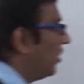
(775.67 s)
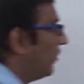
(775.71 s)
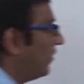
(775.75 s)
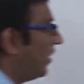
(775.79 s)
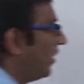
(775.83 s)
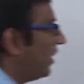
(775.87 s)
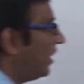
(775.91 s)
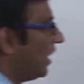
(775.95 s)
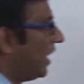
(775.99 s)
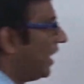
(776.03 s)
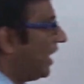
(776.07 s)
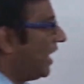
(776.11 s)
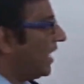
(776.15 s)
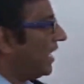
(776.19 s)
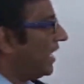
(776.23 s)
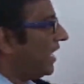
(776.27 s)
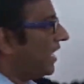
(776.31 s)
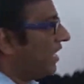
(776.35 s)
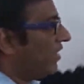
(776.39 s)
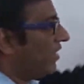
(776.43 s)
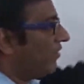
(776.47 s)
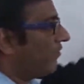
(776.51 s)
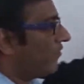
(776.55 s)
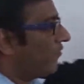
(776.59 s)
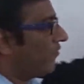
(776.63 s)
the land
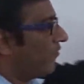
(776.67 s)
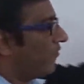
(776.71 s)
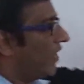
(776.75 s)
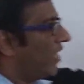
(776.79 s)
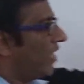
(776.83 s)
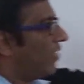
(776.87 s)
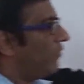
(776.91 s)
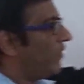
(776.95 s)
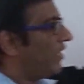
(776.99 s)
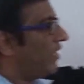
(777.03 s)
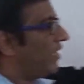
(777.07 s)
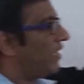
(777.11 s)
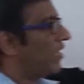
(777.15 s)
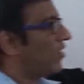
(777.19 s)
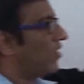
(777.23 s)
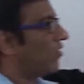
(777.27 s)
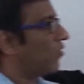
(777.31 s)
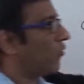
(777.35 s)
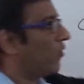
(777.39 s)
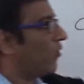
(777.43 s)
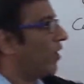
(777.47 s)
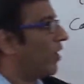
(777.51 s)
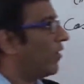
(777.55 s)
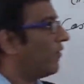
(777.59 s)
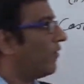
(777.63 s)
if 1 meter
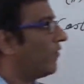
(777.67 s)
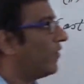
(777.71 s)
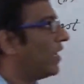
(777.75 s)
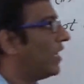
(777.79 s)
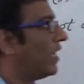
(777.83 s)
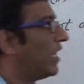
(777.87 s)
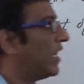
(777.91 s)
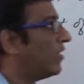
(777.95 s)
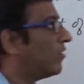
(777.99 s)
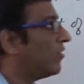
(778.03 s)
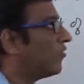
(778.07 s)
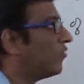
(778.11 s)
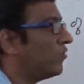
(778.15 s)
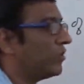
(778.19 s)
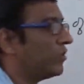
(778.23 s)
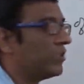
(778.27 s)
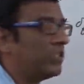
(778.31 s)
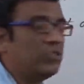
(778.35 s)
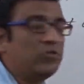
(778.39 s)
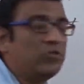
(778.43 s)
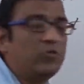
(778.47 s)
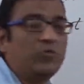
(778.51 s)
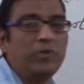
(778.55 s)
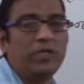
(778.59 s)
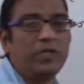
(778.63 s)
square of the land cost
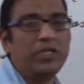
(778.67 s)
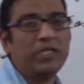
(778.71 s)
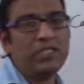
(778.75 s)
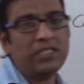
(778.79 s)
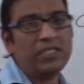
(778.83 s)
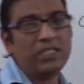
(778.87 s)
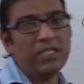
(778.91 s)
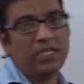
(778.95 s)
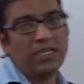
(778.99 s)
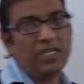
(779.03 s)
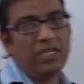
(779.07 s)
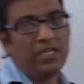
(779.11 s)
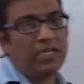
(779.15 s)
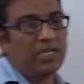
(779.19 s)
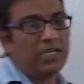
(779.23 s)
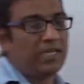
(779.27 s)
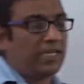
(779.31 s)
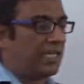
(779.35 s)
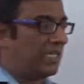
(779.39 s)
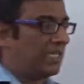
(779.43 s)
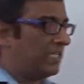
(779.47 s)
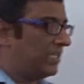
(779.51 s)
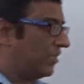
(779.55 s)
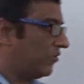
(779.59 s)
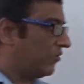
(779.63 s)
is rupees
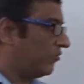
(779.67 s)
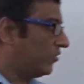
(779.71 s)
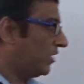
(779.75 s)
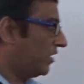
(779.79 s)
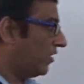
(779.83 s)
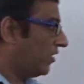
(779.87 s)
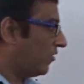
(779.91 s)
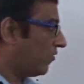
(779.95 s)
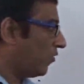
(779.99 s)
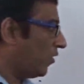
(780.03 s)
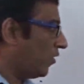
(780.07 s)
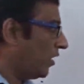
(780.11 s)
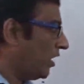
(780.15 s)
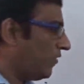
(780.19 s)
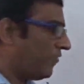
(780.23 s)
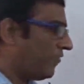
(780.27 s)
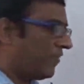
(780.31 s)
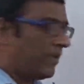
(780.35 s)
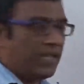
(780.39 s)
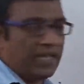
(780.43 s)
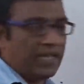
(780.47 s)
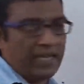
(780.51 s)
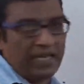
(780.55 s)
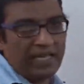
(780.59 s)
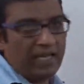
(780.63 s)
10,000. So if
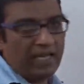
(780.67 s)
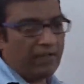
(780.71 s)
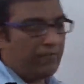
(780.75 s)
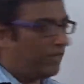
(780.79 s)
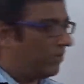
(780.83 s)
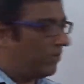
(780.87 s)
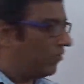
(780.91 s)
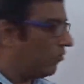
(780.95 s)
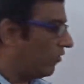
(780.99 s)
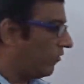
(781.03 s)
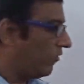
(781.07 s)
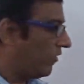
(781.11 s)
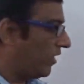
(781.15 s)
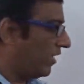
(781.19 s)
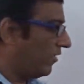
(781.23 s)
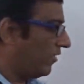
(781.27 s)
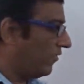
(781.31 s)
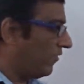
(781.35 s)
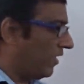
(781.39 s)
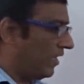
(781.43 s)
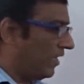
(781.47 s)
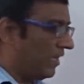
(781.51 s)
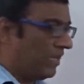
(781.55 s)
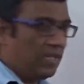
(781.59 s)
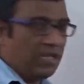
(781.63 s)
area we know very
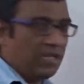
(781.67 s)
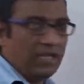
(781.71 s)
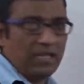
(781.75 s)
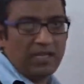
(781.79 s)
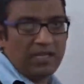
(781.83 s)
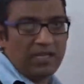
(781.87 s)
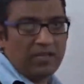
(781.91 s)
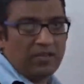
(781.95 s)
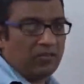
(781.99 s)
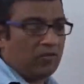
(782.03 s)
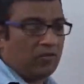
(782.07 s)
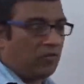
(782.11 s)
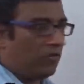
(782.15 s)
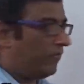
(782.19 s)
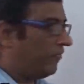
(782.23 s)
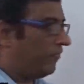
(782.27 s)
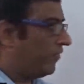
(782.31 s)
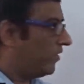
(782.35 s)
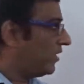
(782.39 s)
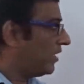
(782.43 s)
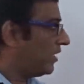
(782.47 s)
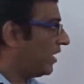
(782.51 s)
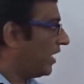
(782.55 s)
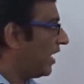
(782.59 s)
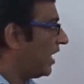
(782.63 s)
well, so with
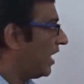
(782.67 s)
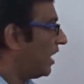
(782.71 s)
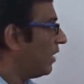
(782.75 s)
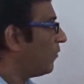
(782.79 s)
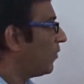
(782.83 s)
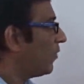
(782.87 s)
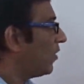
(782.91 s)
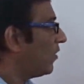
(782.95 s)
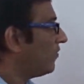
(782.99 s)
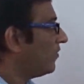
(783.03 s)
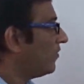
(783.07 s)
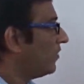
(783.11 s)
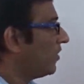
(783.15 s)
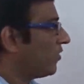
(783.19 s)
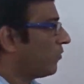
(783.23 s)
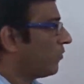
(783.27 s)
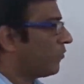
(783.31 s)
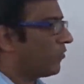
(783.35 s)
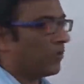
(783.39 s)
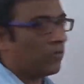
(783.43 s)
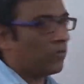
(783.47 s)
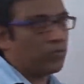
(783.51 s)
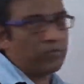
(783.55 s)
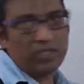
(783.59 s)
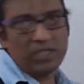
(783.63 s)
the help of this
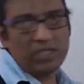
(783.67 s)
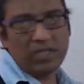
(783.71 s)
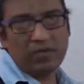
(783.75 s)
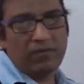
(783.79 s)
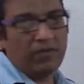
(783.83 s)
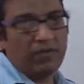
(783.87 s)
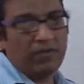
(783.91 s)
procedure we